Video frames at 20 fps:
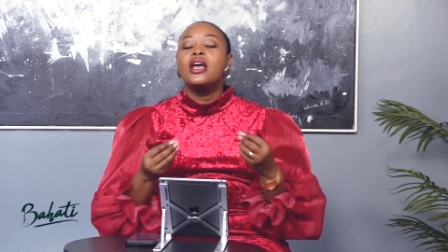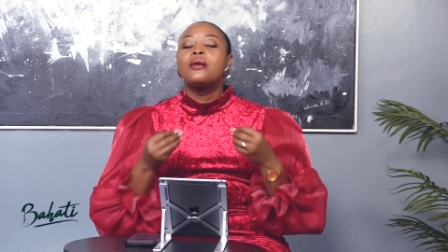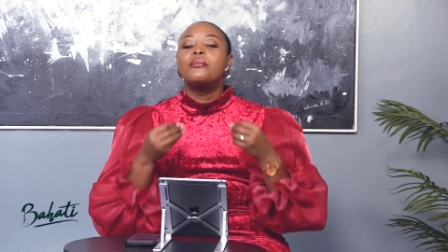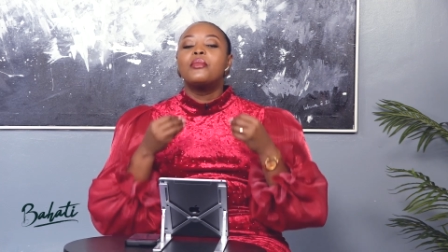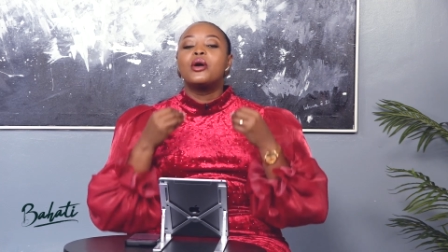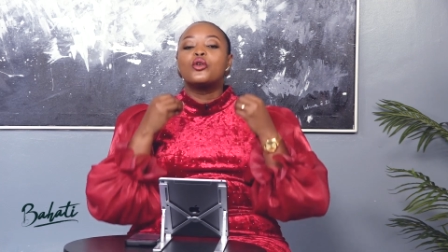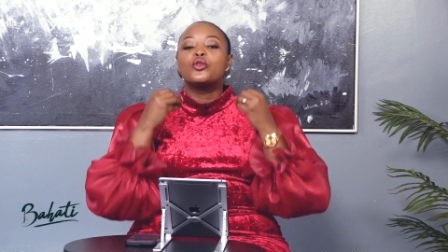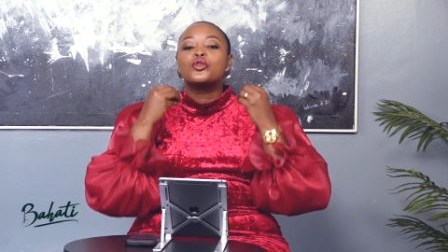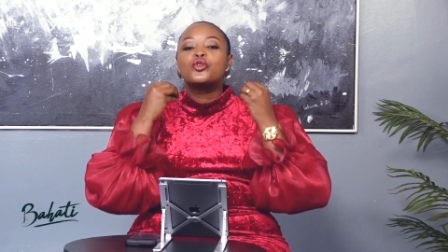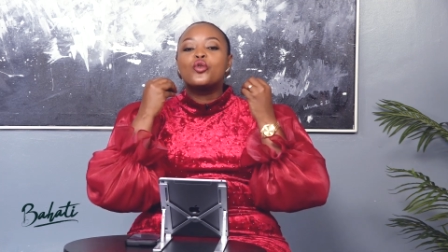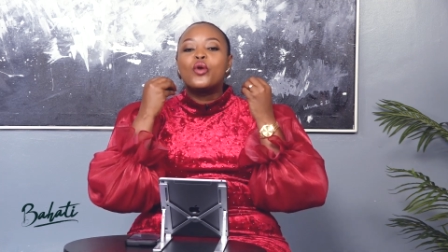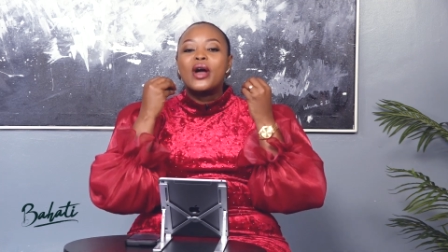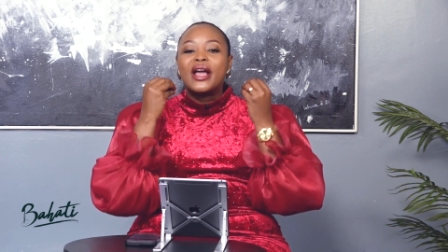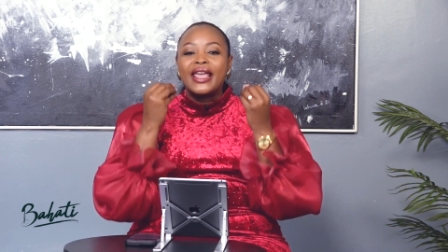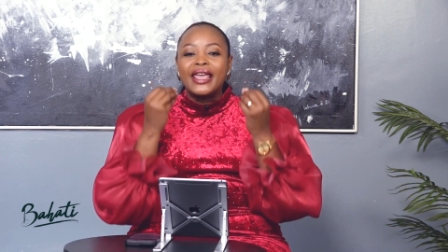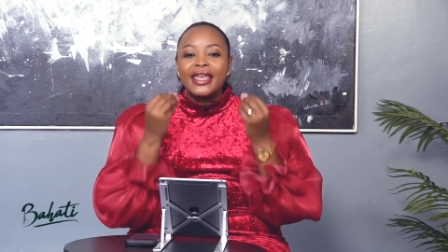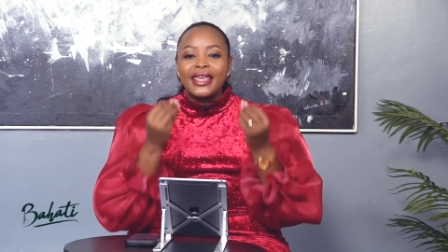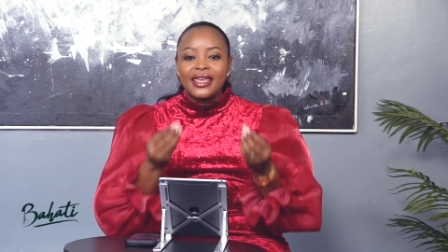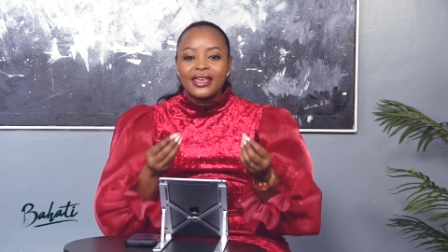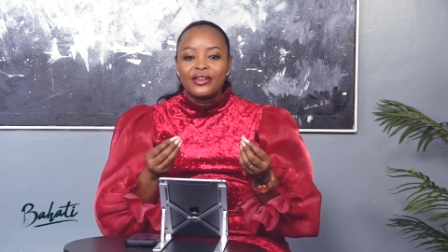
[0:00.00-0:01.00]
but also a
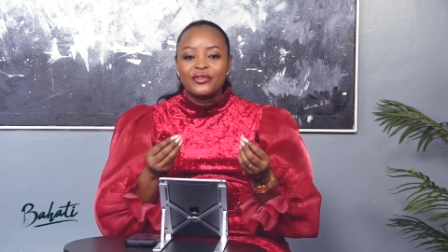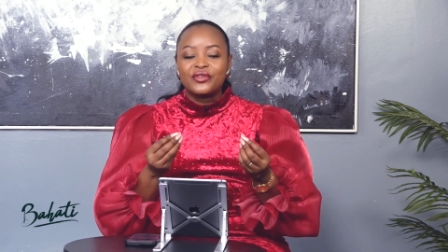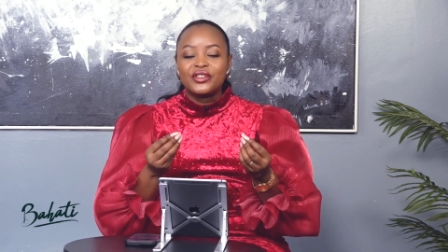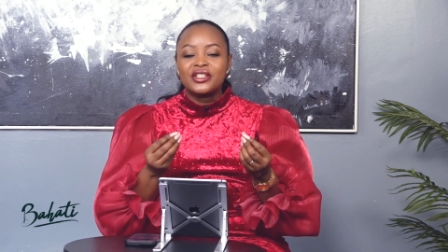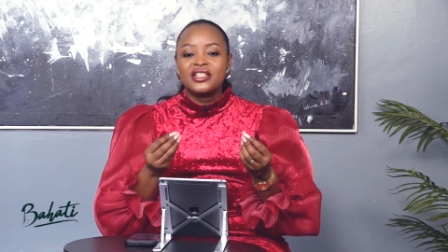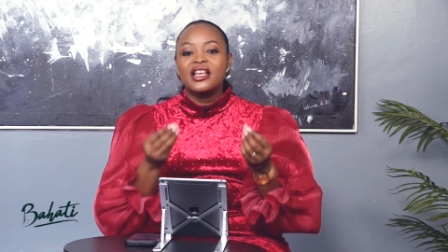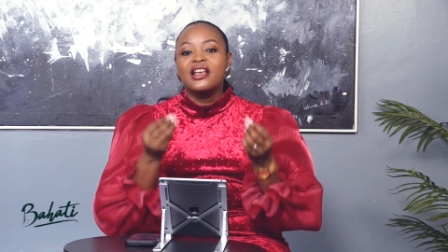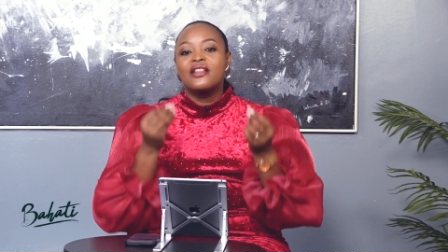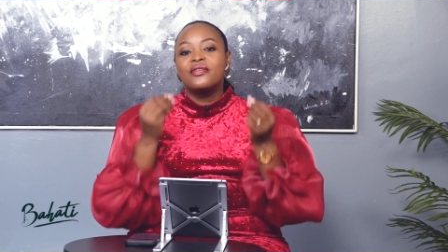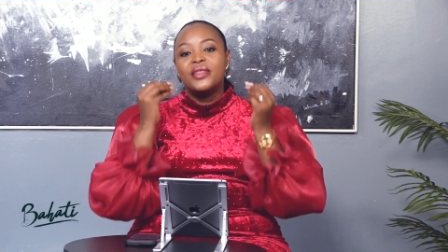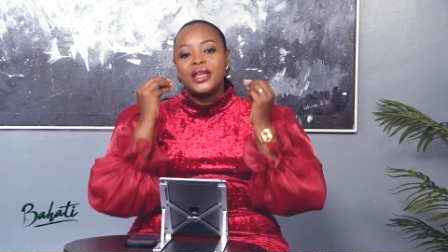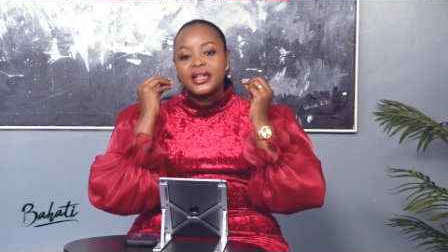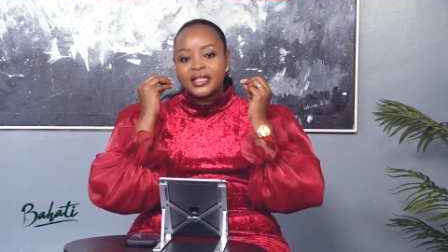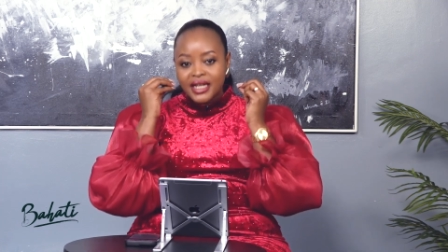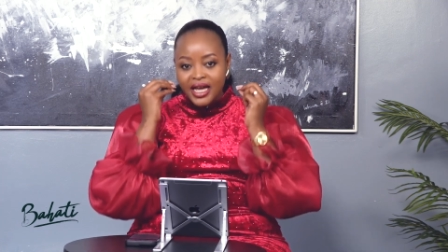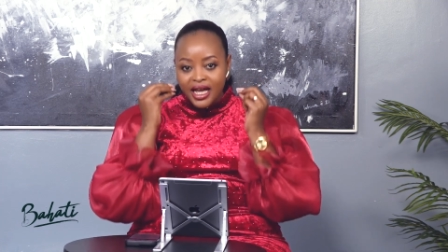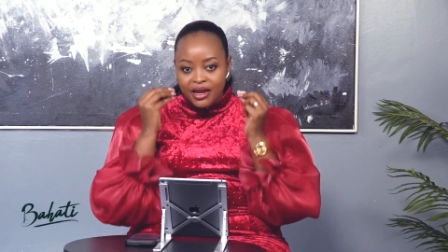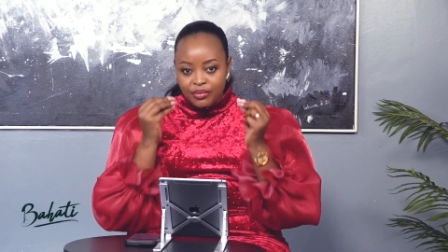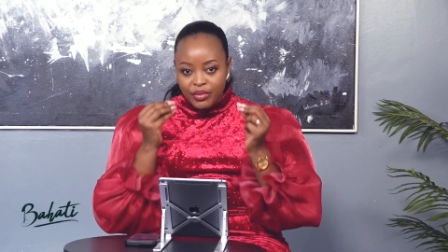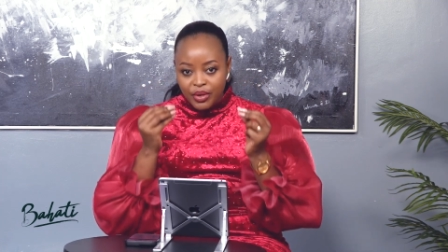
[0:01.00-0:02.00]
gift that
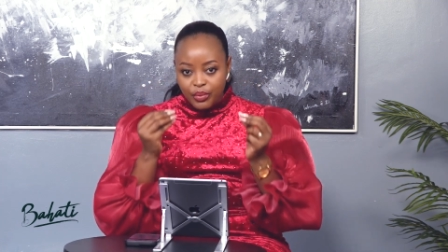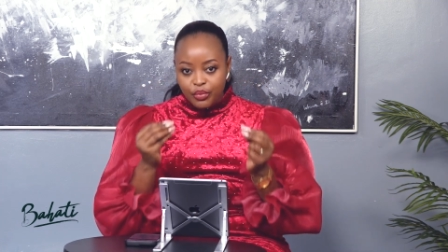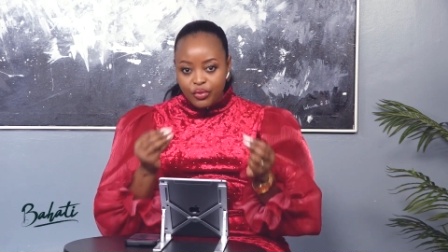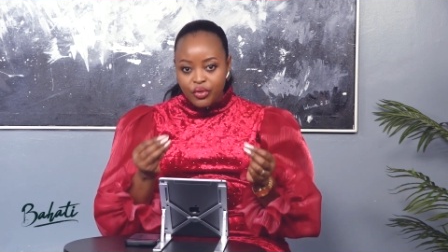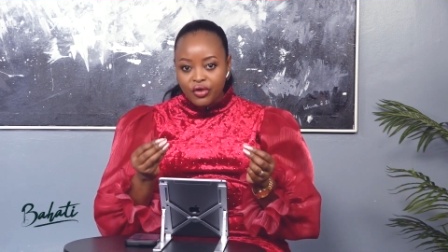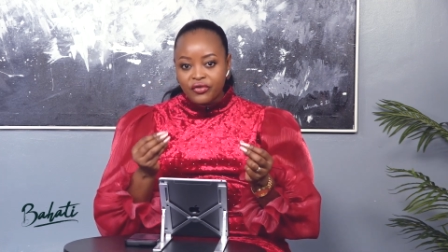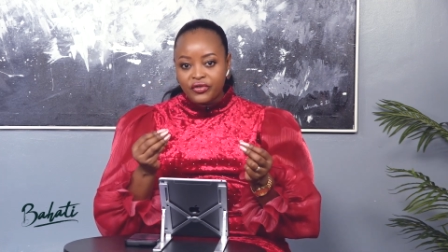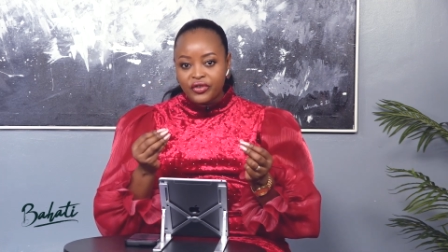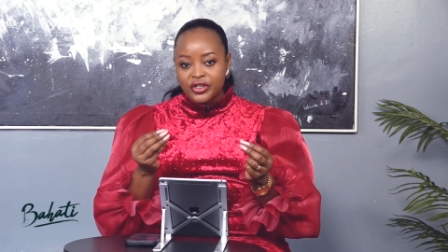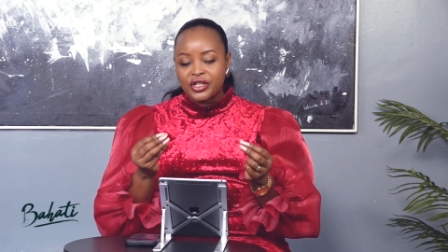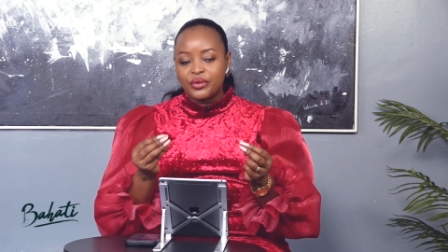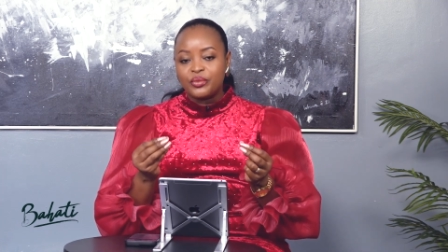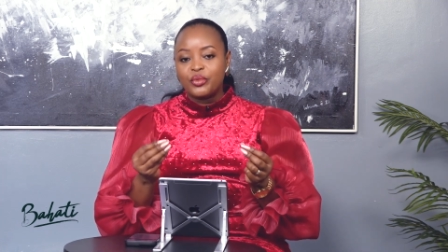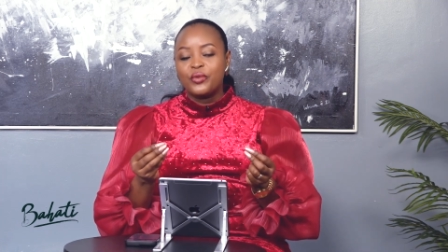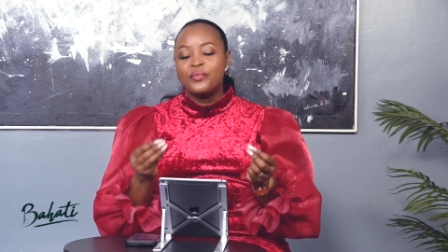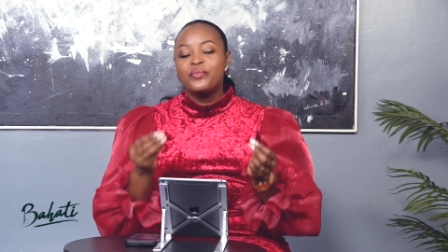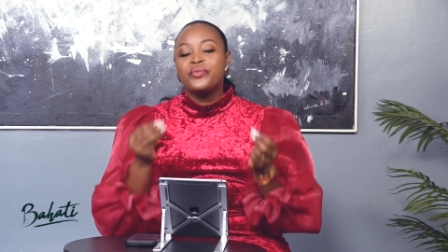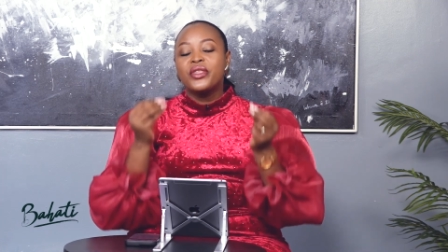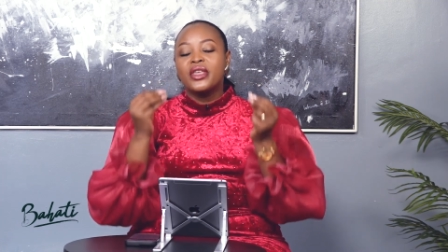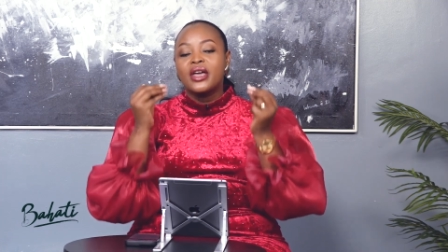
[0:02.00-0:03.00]
can be profitable,